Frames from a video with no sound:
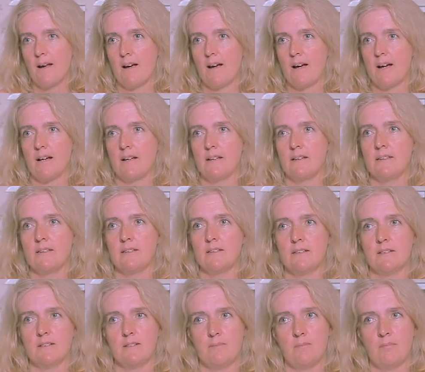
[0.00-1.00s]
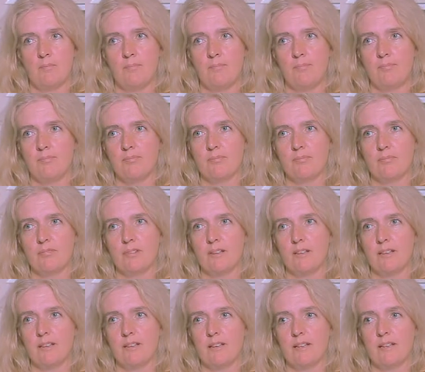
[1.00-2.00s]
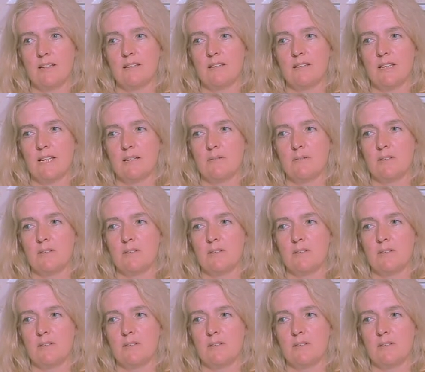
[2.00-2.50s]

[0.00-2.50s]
and he